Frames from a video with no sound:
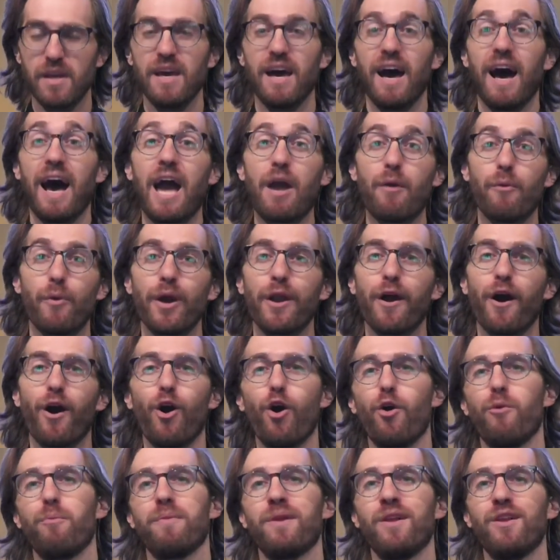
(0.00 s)
I went
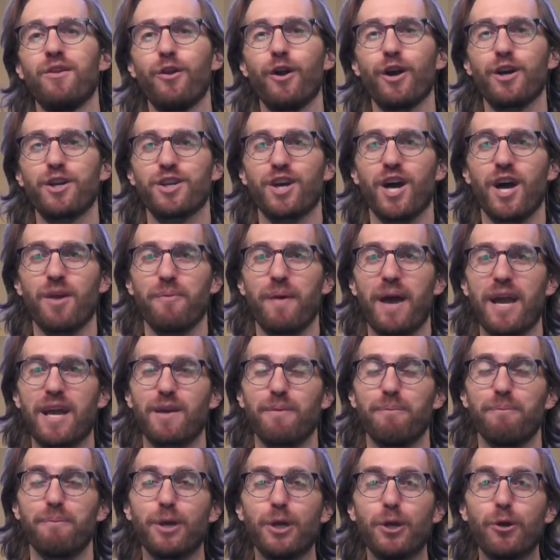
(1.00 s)
home, looked on my
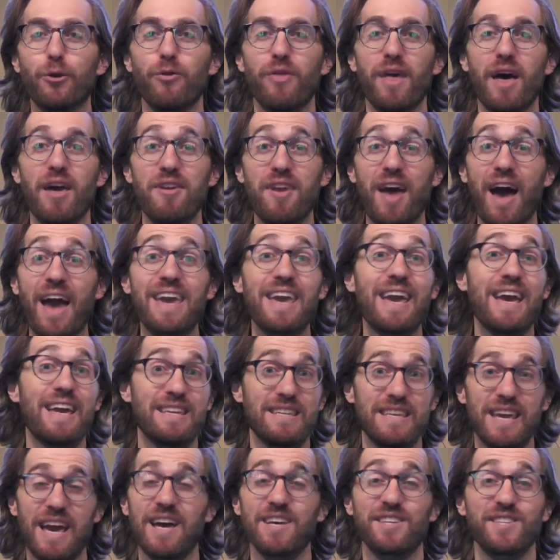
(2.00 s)
computer that night, and
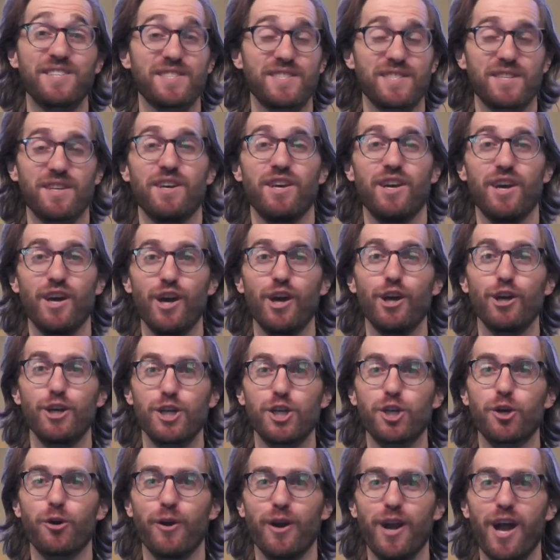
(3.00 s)
yes,
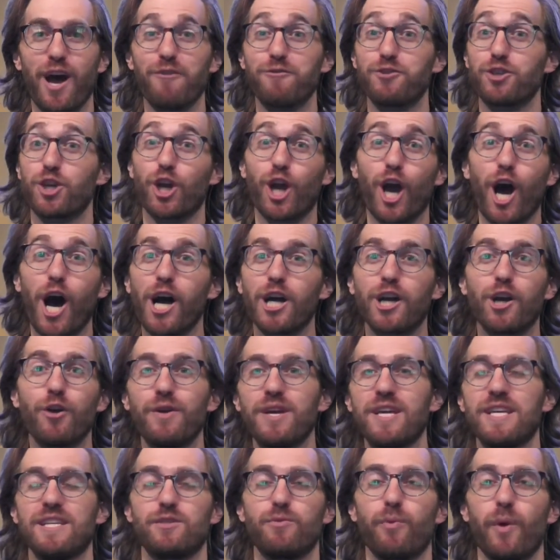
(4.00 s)
sure enough, Chicago
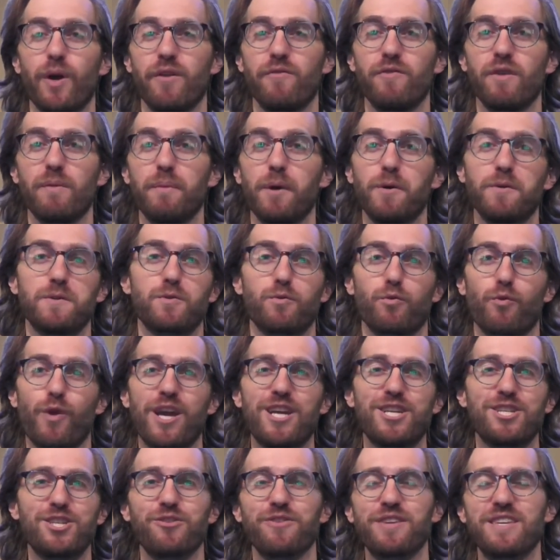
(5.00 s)
is one of the most
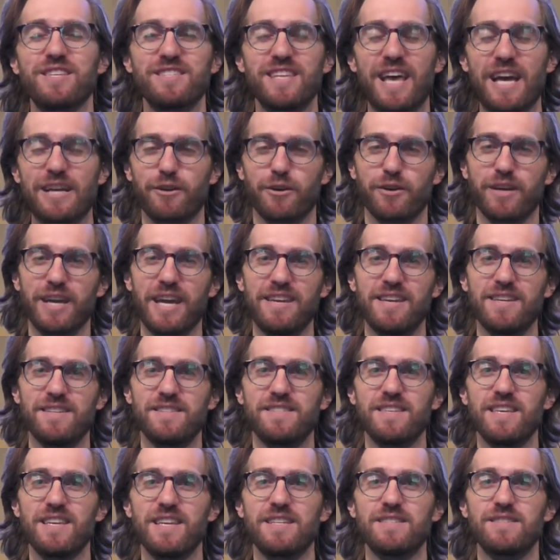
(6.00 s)
racially segregated
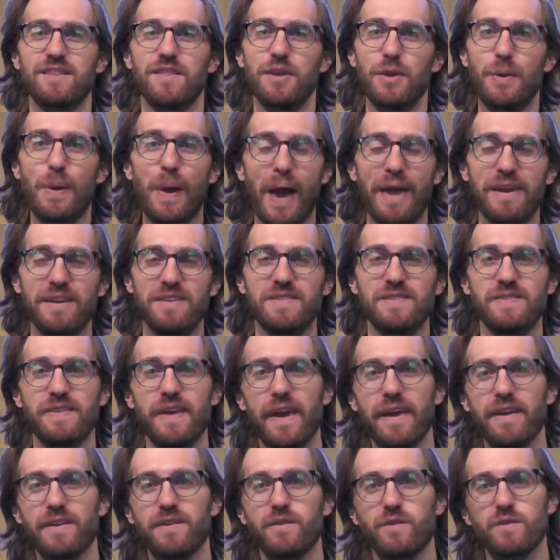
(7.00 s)
cities in the United
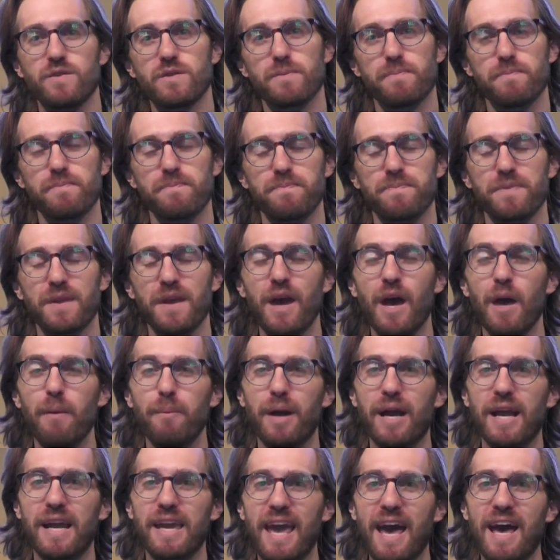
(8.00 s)
States.
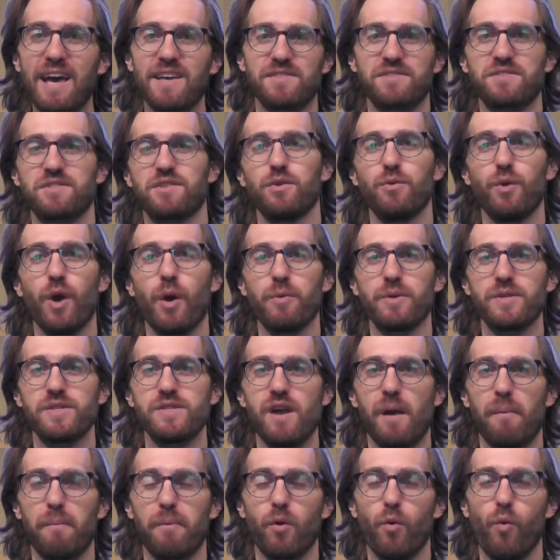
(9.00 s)
But guess what was
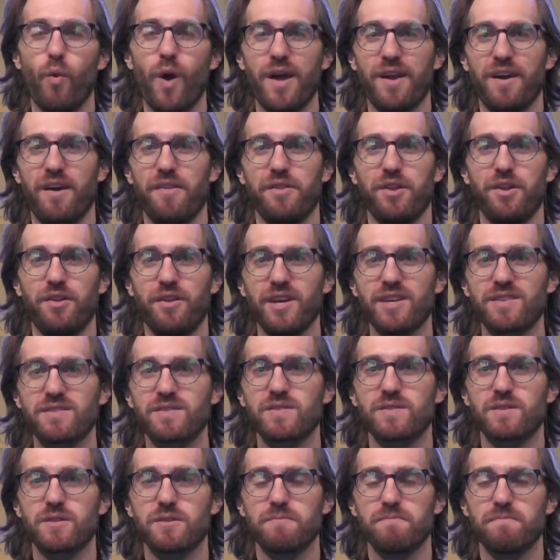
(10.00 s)
number one on the
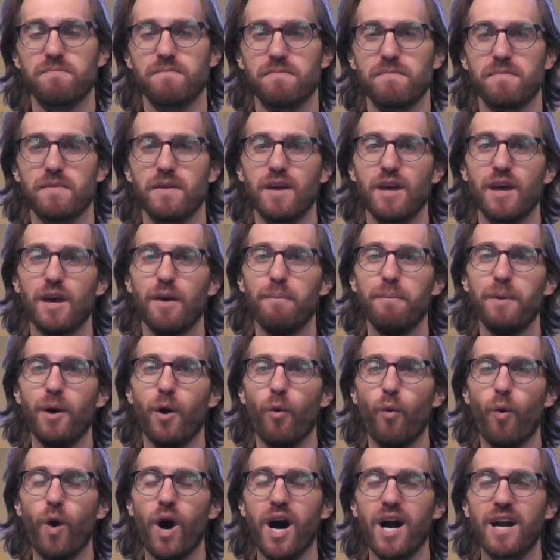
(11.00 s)
list?
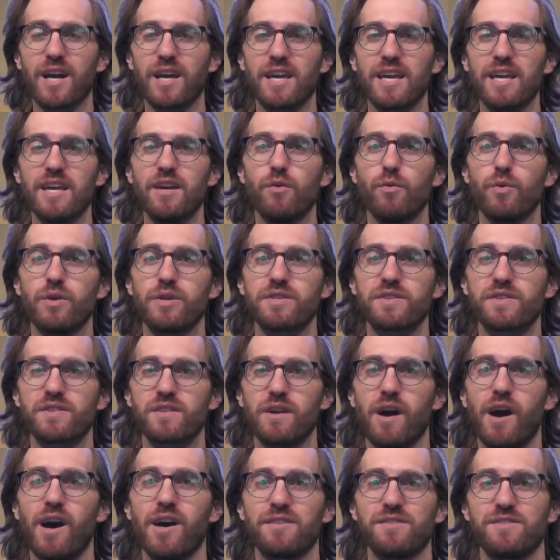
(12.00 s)
Milwaukee,
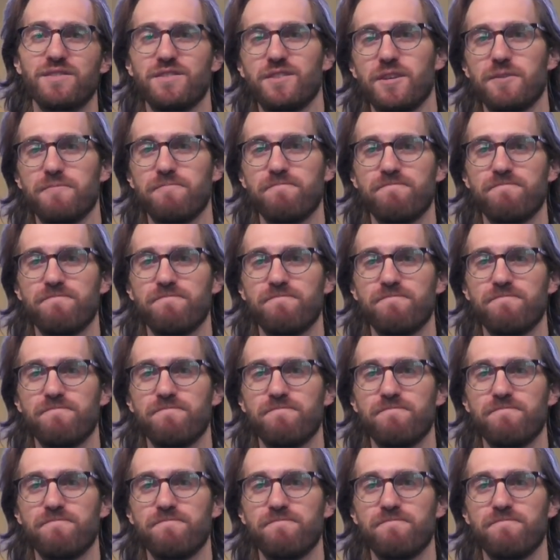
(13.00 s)
Wisconsin.